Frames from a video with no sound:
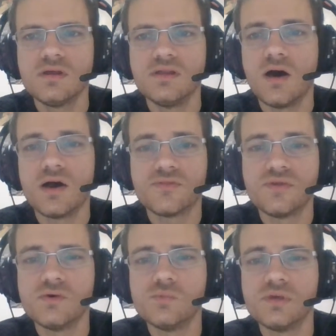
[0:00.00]
Now, I
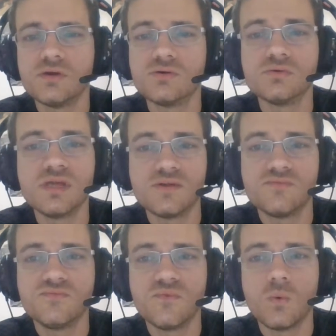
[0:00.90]
think it will be a good
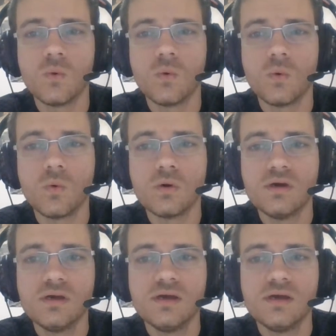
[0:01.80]
get for